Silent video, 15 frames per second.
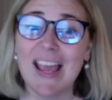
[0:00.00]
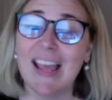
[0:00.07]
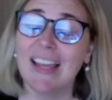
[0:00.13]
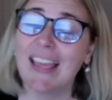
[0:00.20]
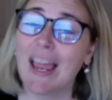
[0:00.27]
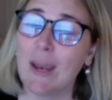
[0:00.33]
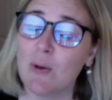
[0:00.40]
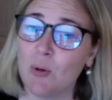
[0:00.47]

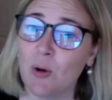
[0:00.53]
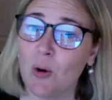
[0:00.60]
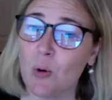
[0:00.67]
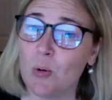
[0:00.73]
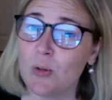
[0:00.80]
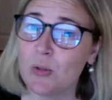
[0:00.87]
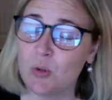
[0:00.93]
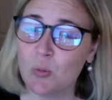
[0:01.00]
Can you go
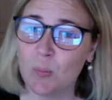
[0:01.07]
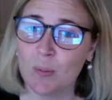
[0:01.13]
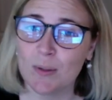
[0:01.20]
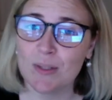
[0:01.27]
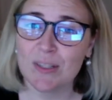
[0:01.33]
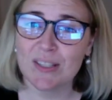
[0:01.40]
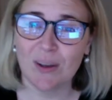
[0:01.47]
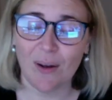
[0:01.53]

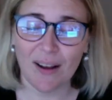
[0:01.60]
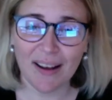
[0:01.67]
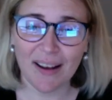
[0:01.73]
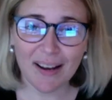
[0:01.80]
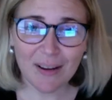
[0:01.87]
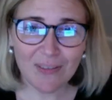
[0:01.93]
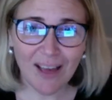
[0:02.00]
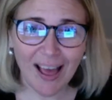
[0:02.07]
supersonic
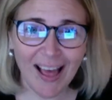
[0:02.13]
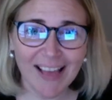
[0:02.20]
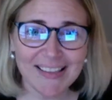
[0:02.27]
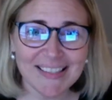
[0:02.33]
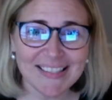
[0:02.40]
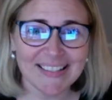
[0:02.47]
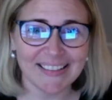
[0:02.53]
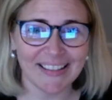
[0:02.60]

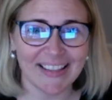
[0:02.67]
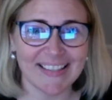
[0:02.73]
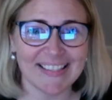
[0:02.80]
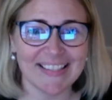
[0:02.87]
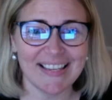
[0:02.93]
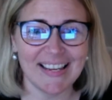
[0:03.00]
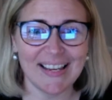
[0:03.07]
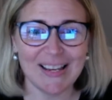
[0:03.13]
fast? Let's
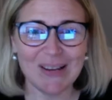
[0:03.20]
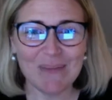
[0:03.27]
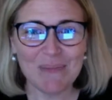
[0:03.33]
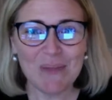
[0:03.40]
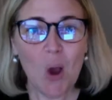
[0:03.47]
see.